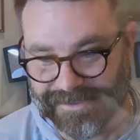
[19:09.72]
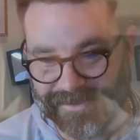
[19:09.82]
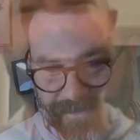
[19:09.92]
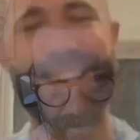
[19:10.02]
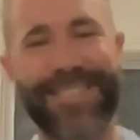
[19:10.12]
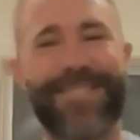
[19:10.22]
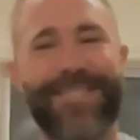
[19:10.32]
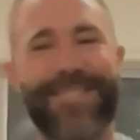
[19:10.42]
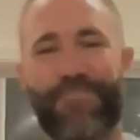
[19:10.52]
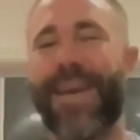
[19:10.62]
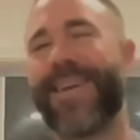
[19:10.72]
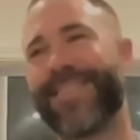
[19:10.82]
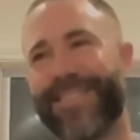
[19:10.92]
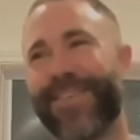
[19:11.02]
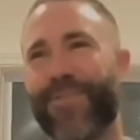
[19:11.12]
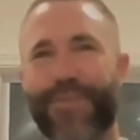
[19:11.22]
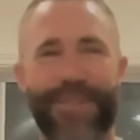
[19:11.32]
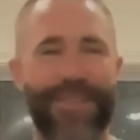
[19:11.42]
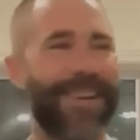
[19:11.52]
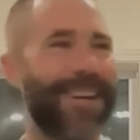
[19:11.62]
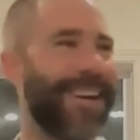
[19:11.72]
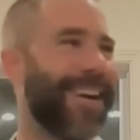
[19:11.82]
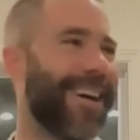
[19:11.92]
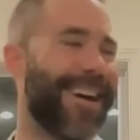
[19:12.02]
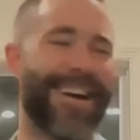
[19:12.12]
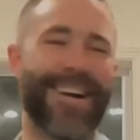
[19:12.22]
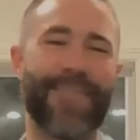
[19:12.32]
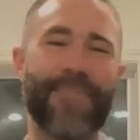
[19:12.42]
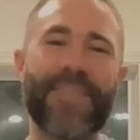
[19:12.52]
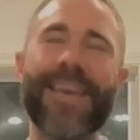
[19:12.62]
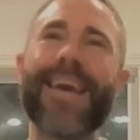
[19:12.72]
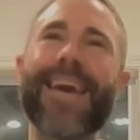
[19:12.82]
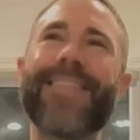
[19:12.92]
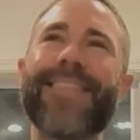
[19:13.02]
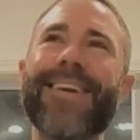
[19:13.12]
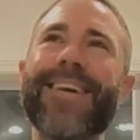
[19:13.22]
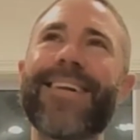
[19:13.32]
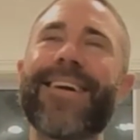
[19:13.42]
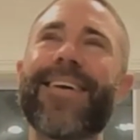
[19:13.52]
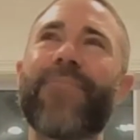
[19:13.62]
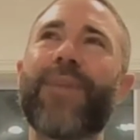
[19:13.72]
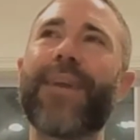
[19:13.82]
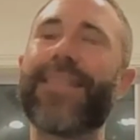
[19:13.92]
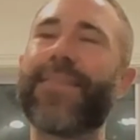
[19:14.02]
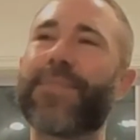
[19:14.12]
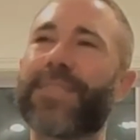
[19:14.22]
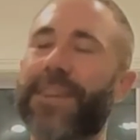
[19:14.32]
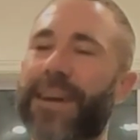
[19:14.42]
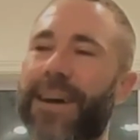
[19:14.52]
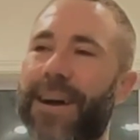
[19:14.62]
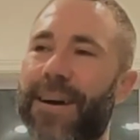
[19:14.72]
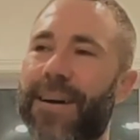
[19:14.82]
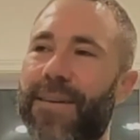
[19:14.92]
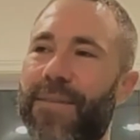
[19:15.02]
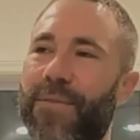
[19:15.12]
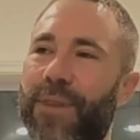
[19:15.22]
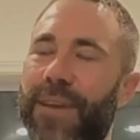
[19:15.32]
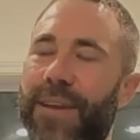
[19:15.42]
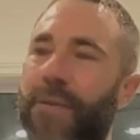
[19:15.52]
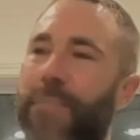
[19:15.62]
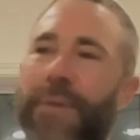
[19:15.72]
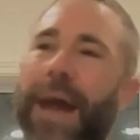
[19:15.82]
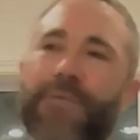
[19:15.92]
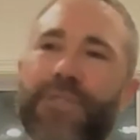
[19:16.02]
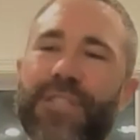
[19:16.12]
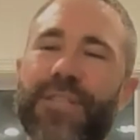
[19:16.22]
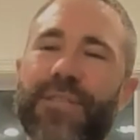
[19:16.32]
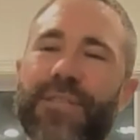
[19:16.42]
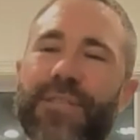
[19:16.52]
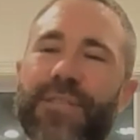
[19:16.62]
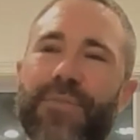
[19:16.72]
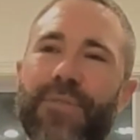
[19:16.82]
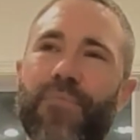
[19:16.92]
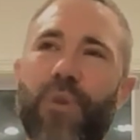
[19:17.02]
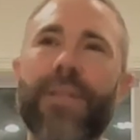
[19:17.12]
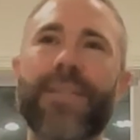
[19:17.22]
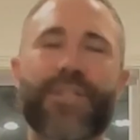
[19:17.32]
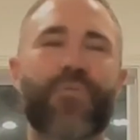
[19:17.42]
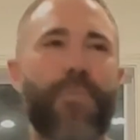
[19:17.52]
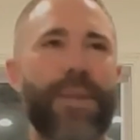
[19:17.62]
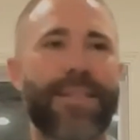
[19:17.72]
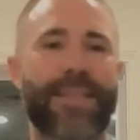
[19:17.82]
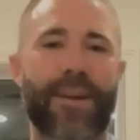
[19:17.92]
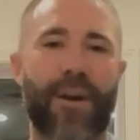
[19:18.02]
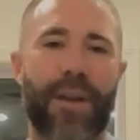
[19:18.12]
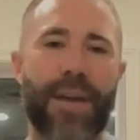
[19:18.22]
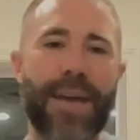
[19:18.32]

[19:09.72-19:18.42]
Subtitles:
you got pinned into the corner. Um, and then what there was but that was just really just reminiscing on